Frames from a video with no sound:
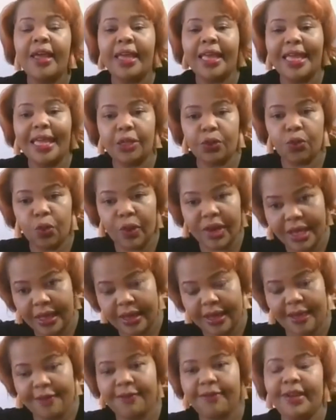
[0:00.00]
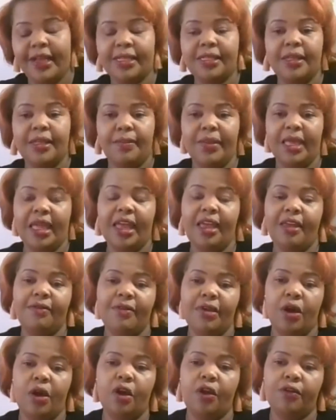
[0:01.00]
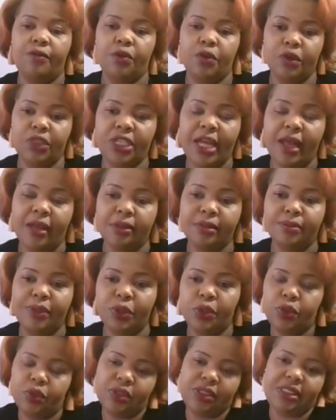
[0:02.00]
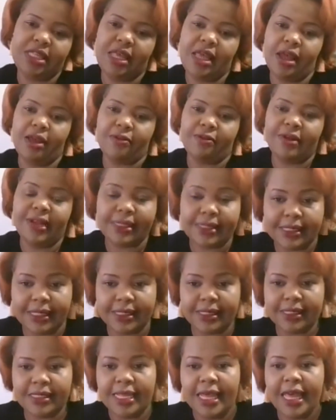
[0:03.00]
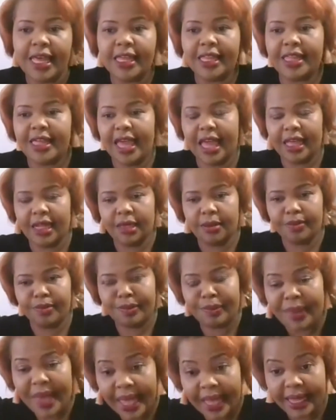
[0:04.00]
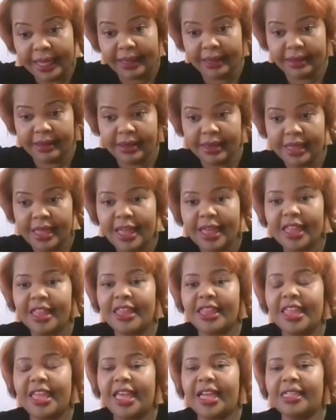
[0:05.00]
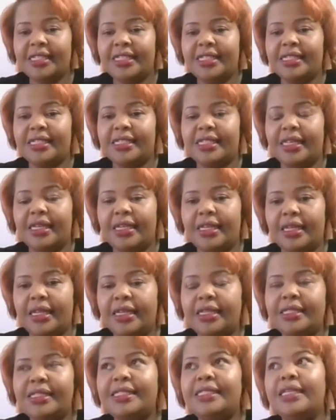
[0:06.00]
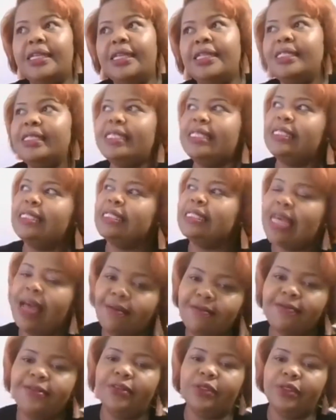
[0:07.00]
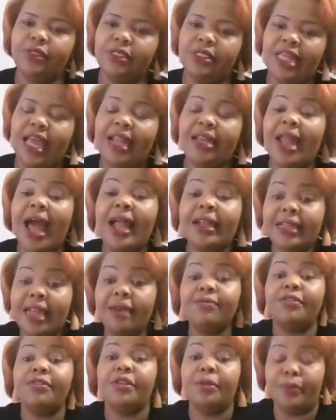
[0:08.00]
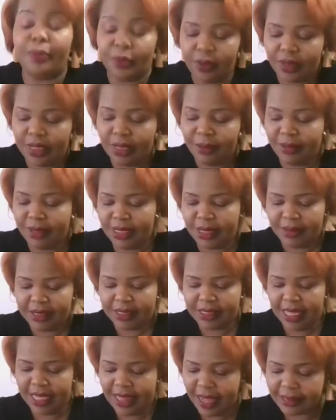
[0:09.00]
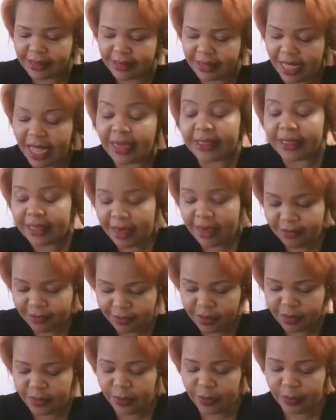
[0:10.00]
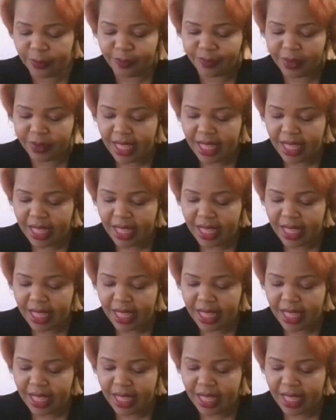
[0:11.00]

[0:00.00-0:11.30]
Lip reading: It will affect the behavior of your child because they are restless, they're in pain, they are in discomfort, they're uncomfortable. Let me say that, uncomfortable.